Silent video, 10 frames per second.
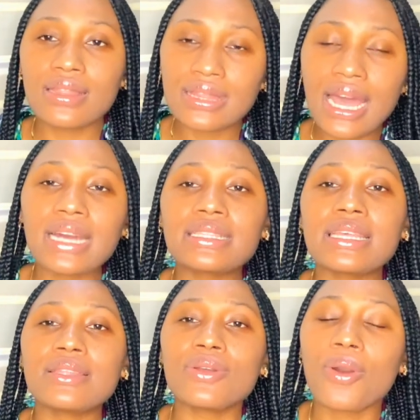
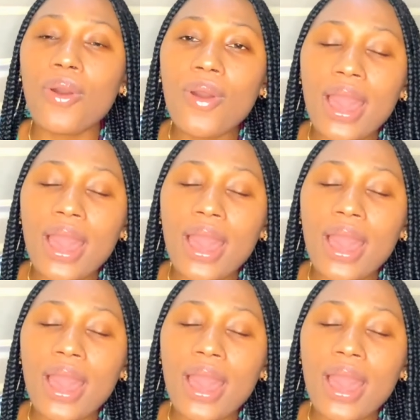darkening or